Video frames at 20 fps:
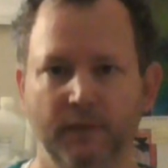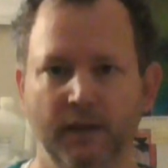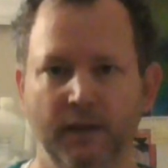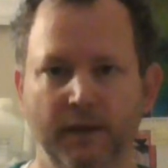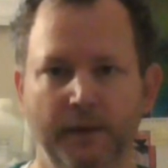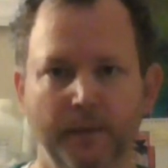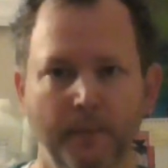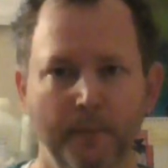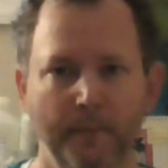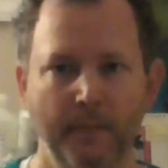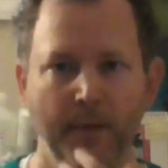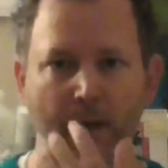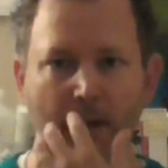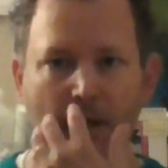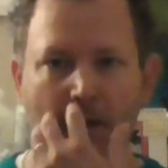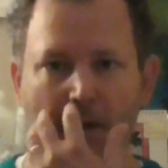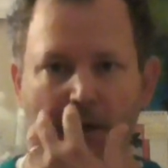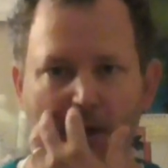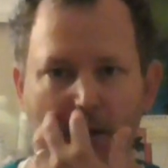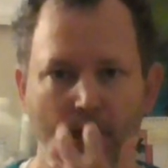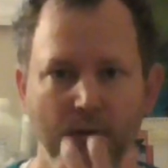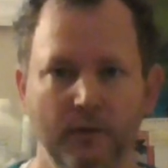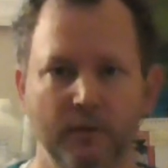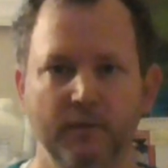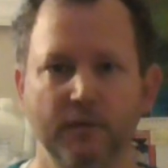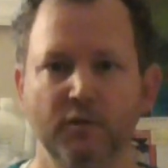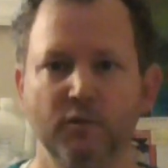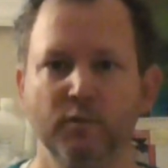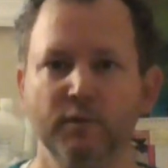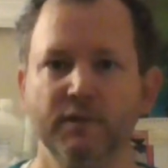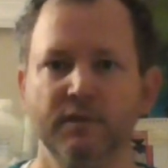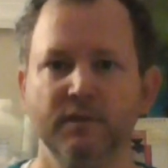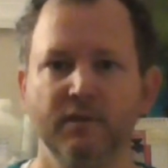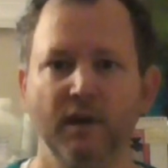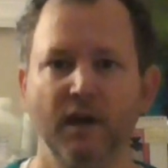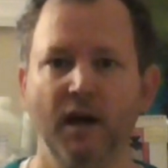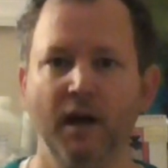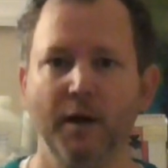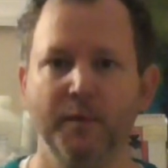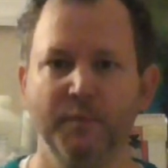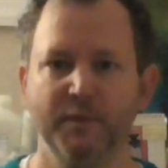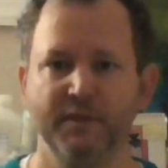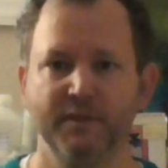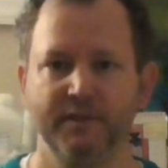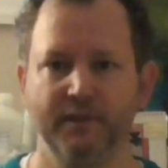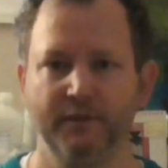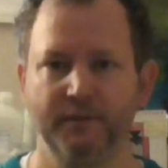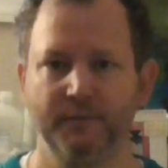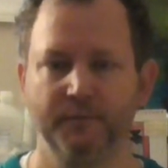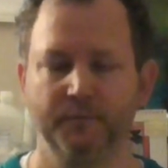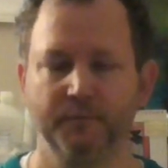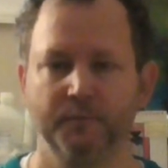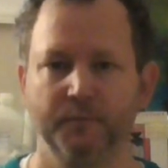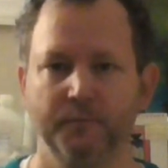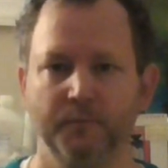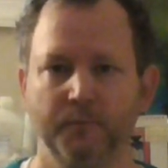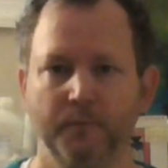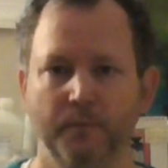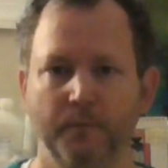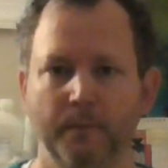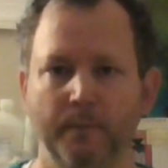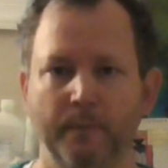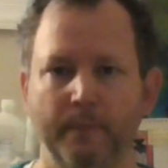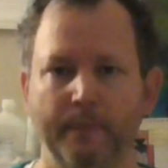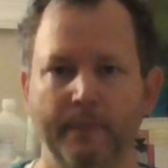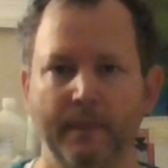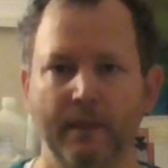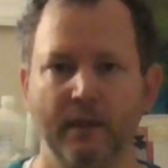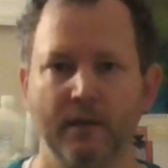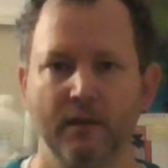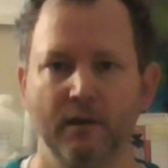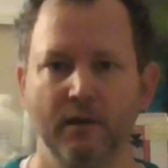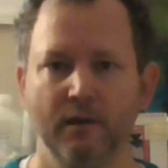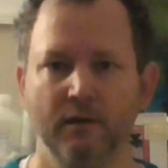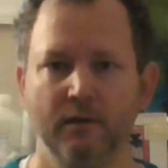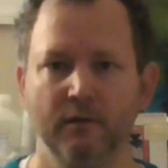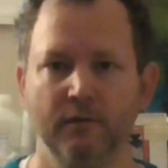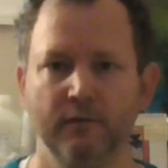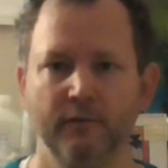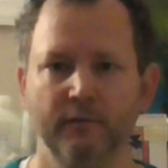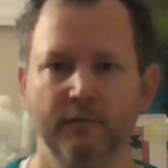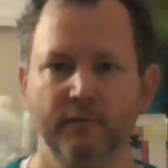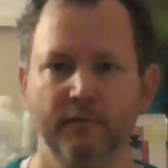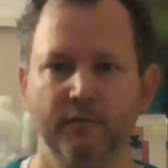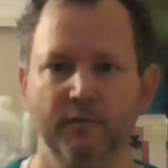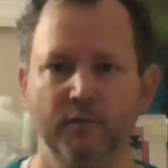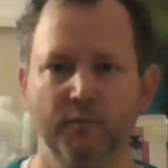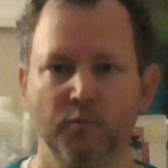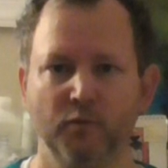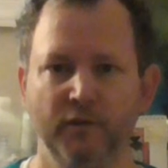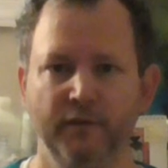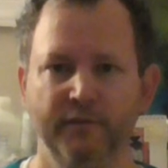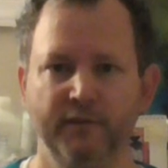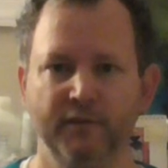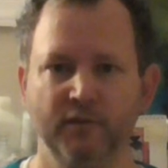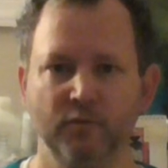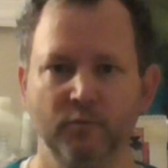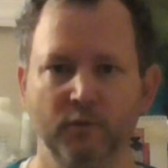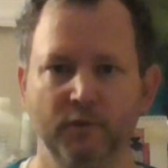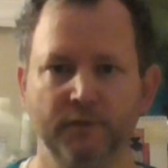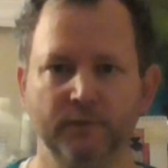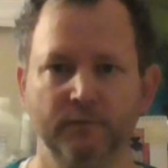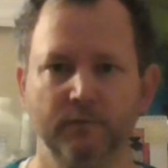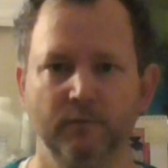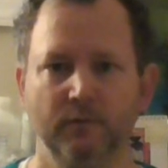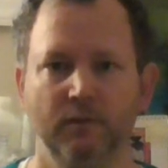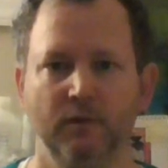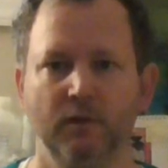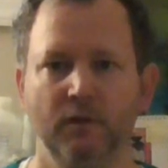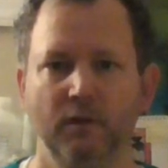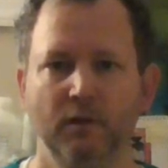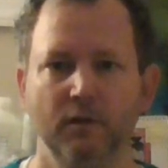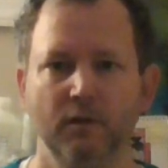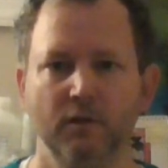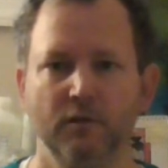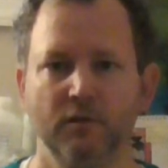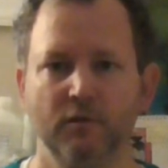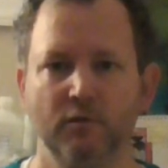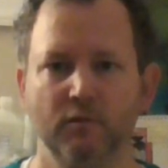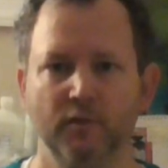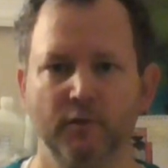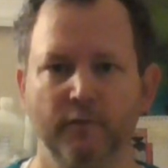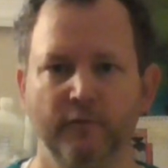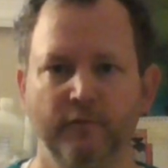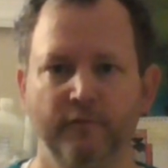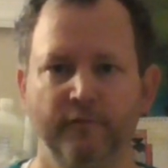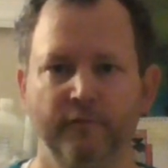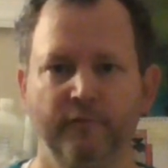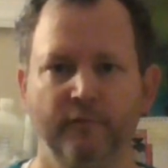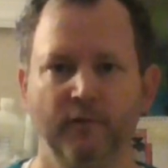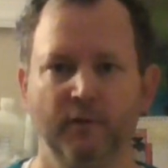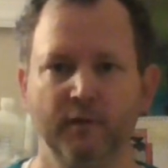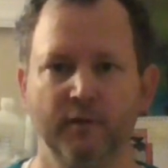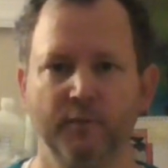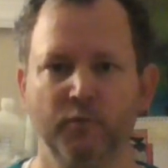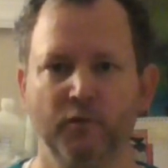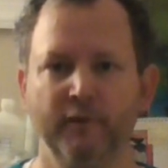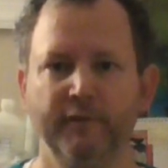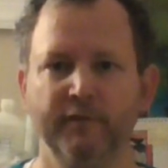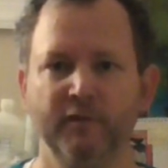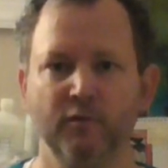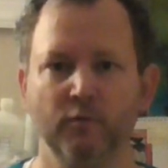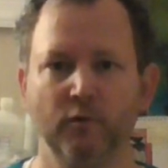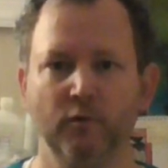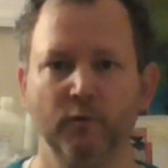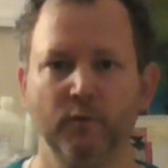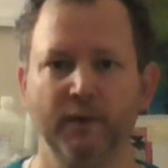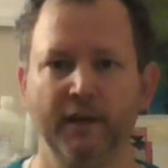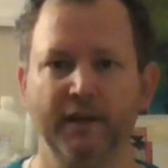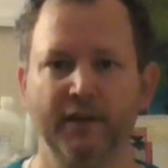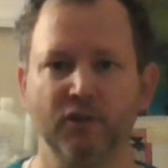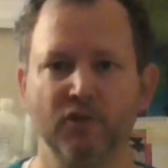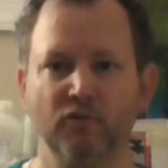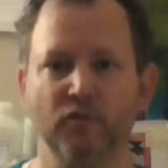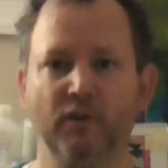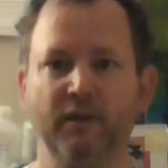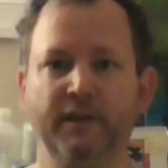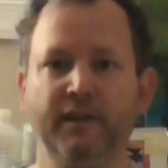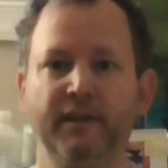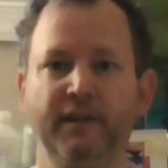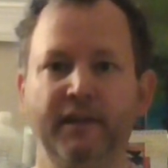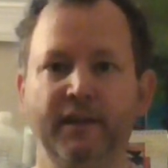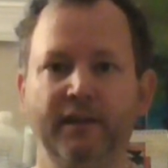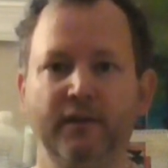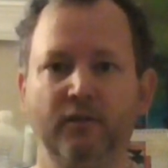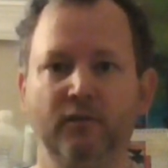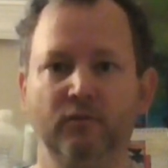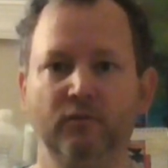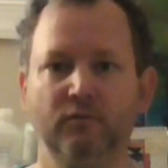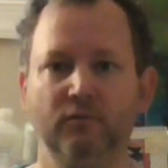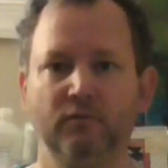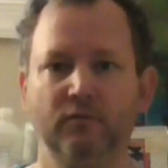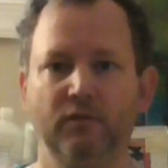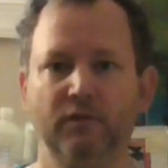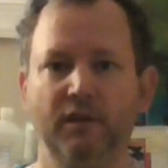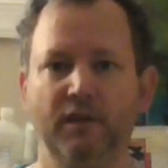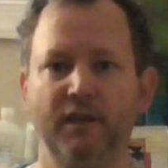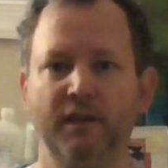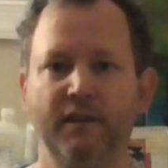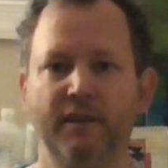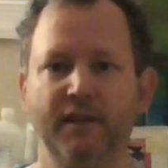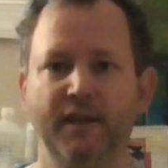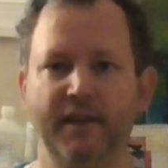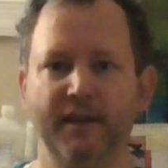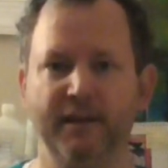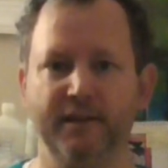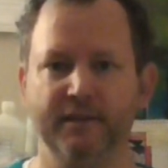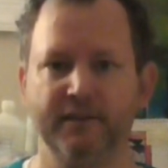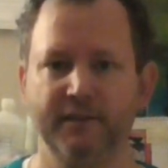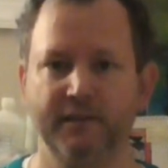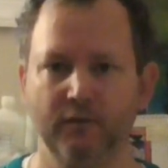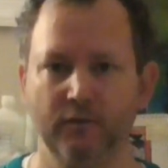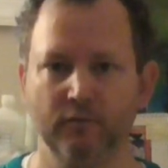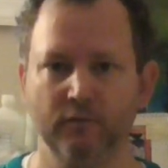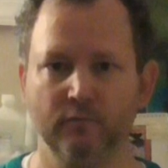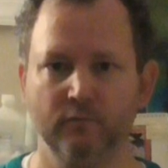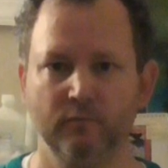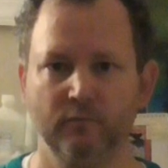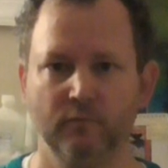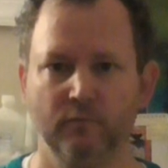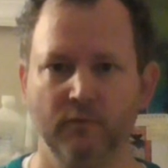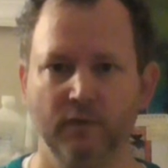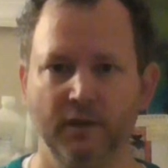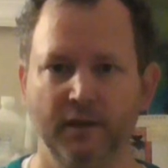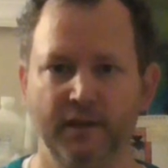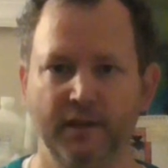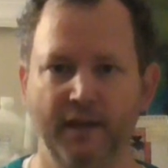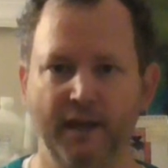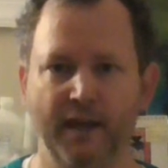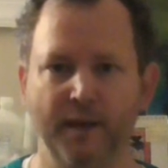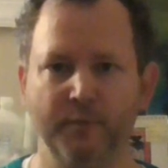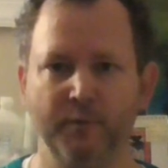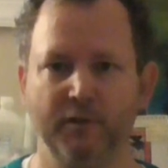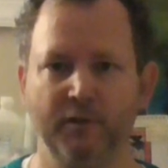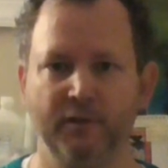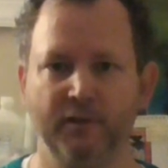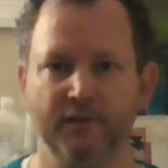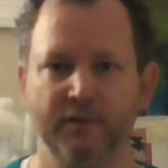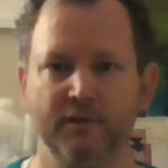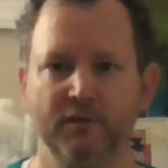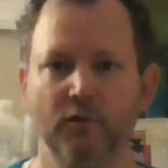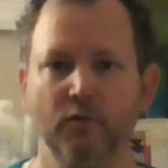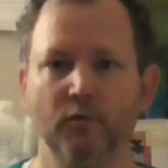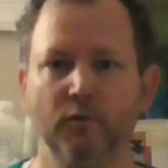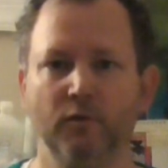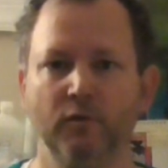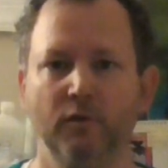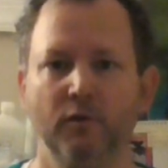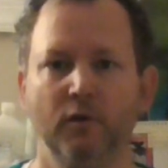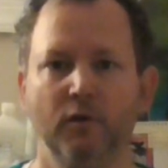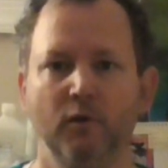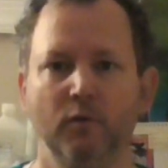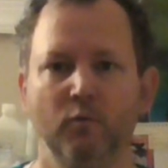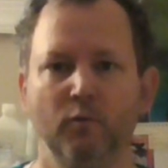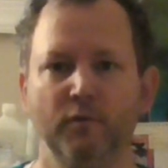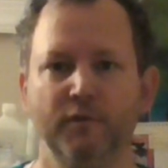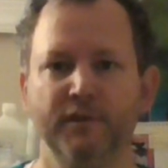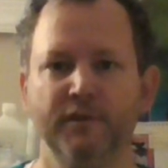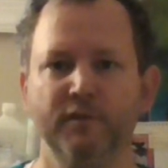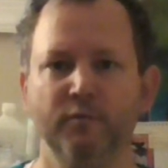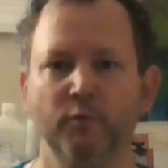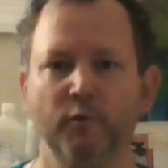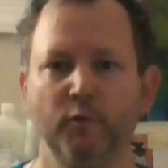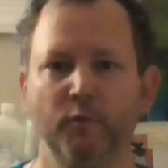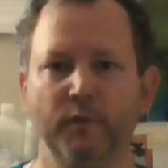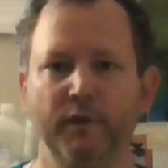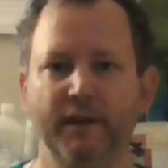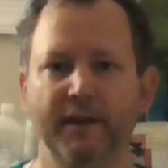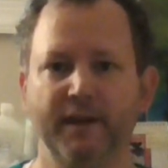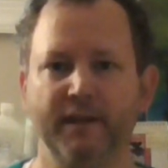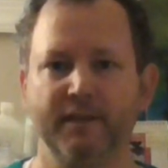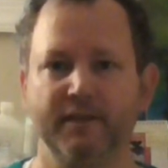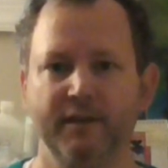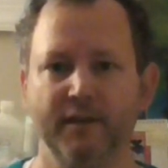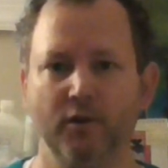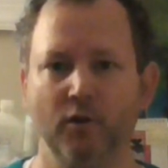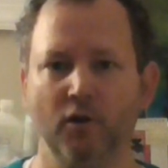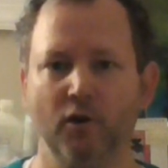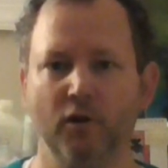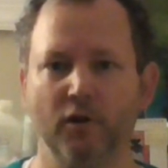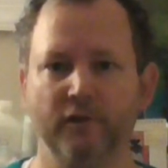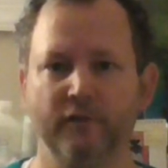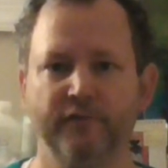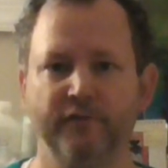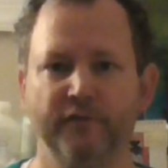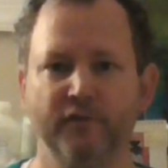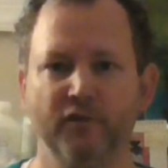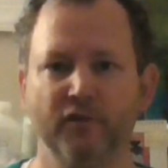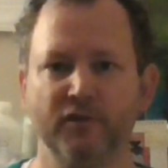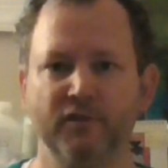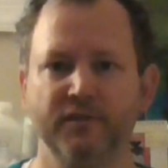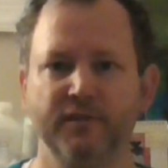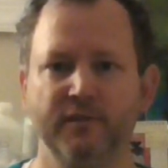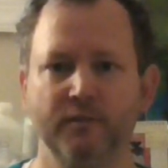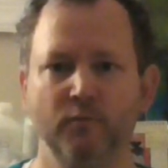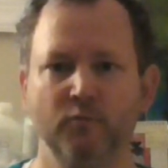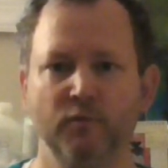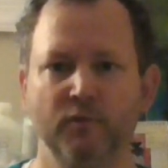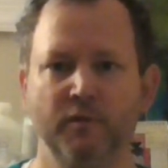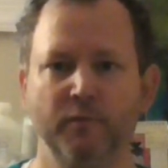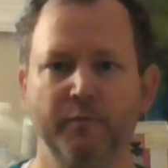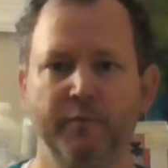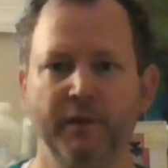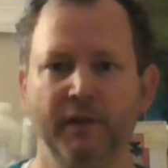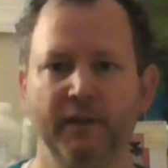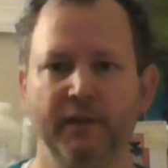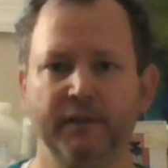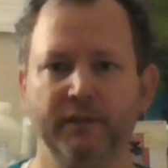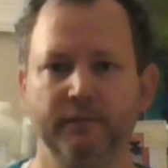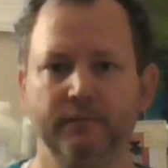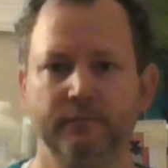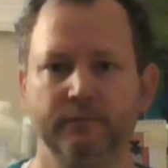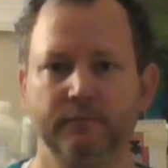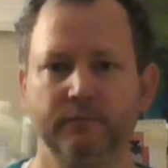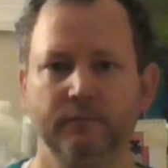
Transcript: Okay? This one's the opposite of the previous one. So in the previous one, we had a strong inhale, and the exhale kind of happened on its own. Well, this one, we exhale hard first with the belly,